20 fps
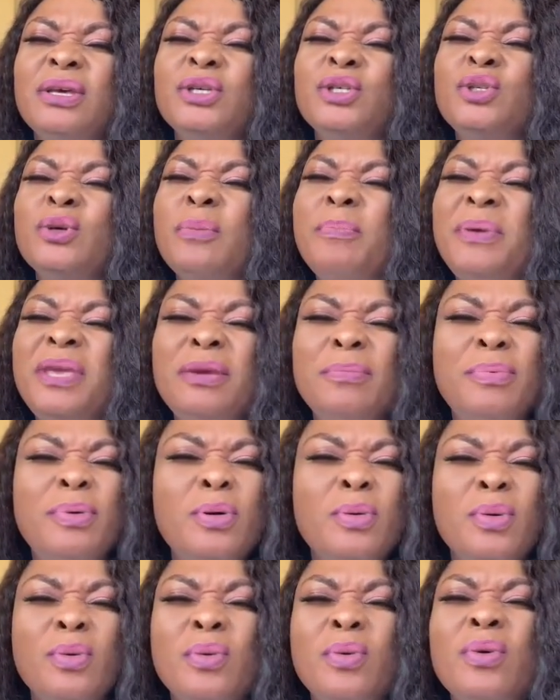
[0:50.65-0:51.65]
So,
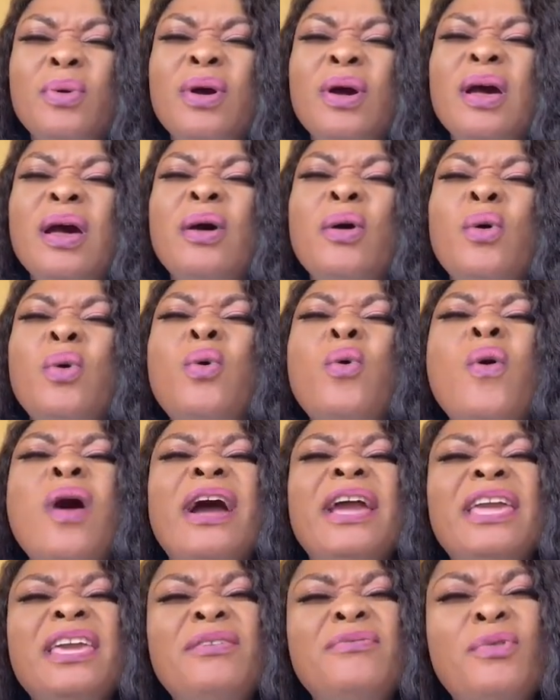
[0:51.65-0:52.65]
people who
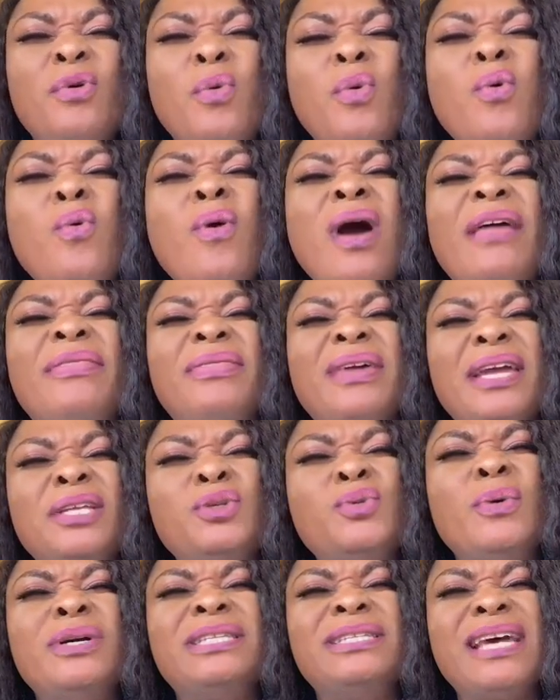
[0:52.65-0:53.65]
are evil, who are there
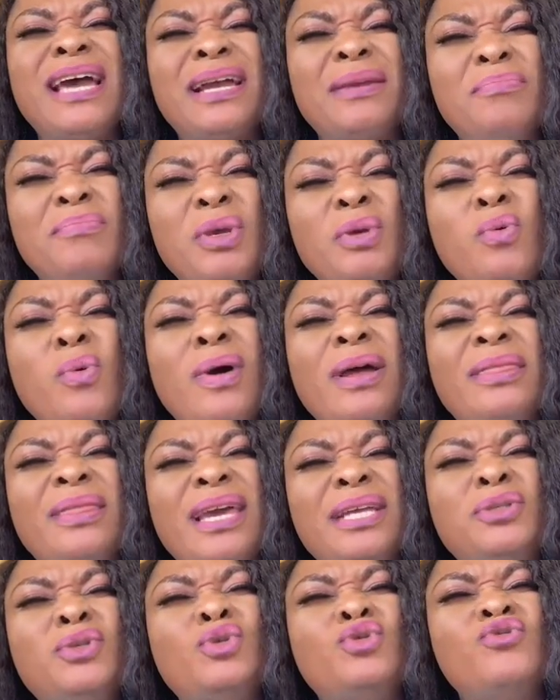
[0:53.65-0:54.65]
to attack me, who are
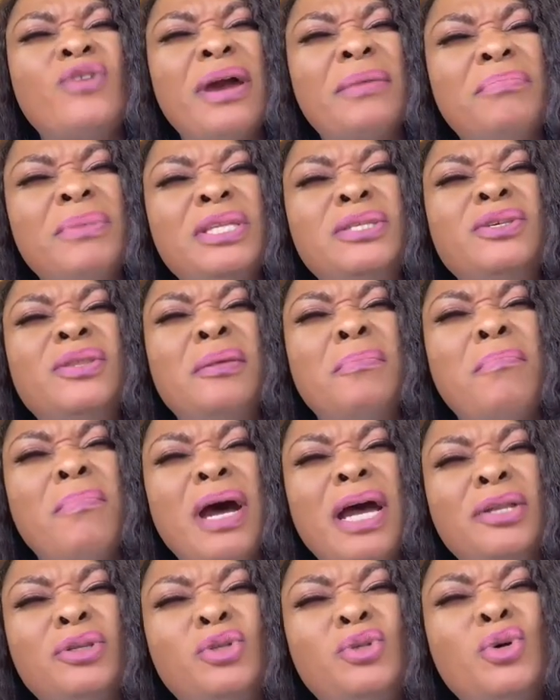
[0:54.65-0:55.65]
there to drag me to the
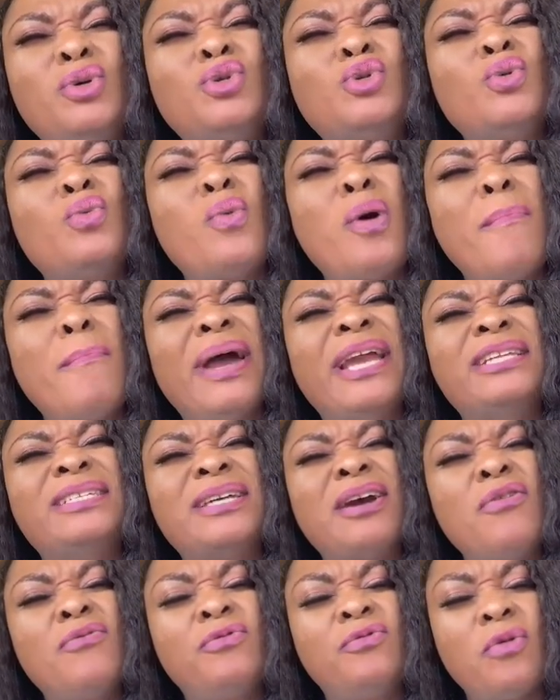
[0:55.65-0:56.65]
mud, those who want my
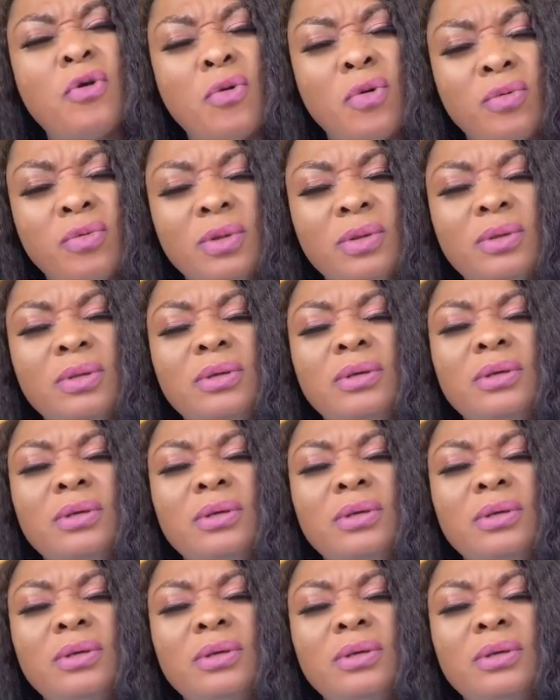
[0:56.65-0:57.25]
downfall